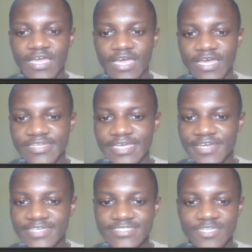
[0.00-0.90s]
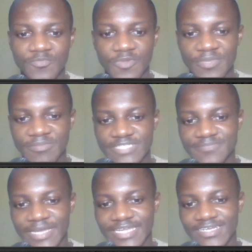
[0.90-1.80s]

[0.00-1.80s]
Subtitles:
And here you can see the problem that my